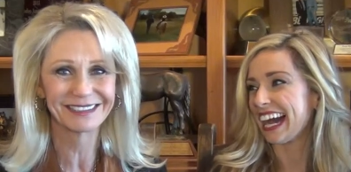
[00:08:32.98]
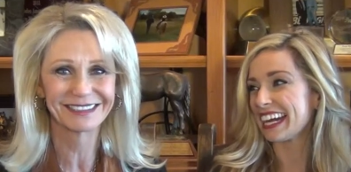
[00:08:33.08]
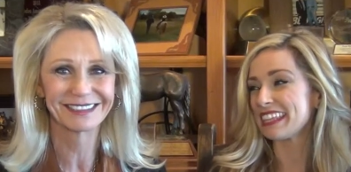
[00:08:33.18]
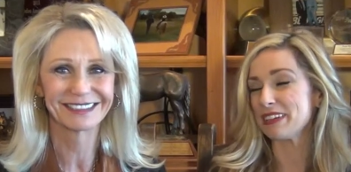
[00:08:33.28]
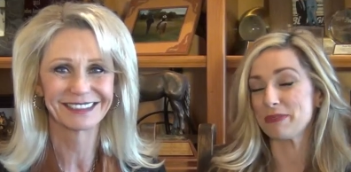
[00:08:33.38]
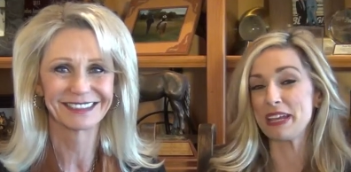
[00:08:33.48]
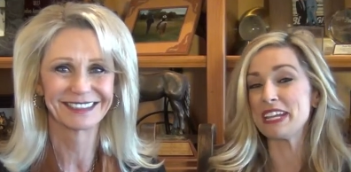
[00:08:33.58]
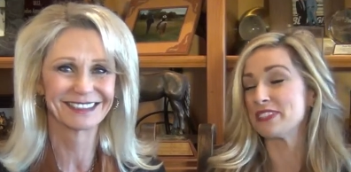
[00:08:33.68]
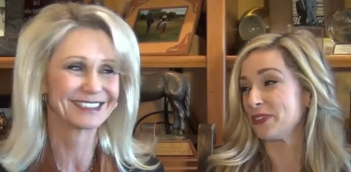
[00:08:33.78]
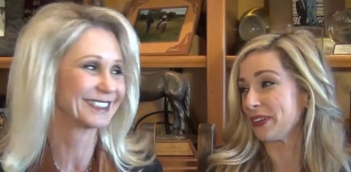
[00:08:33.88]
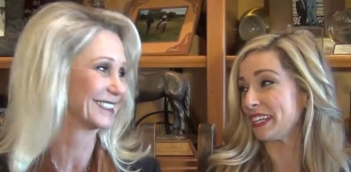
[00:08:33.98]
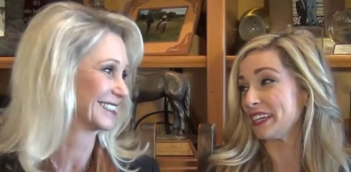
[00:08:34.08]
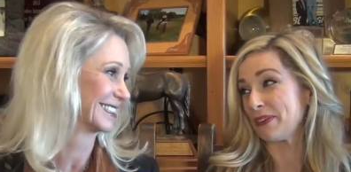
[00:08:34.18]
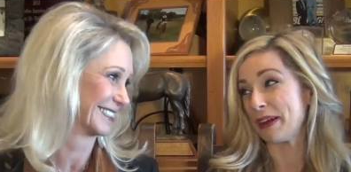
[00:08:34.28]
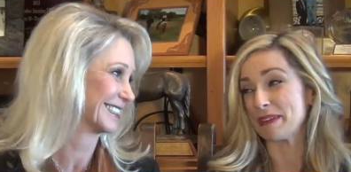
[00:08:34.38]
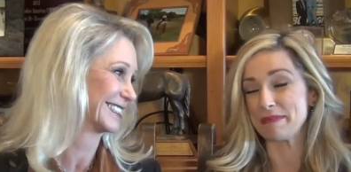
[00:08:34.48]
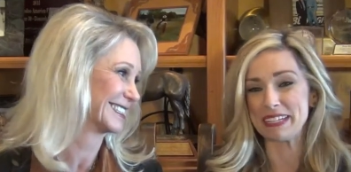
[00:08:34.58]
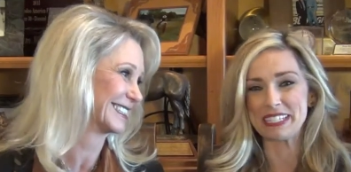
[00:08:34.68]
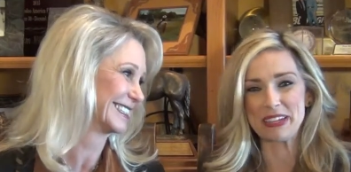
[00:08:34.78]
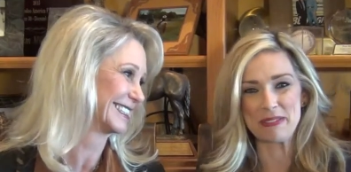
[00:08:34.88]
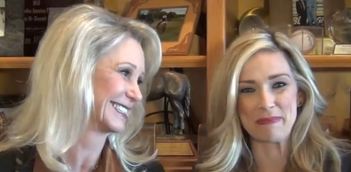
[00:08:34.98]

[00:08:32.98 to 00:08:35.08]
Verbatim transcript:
Speaker 1: I think we enjoyed it quite a bit too,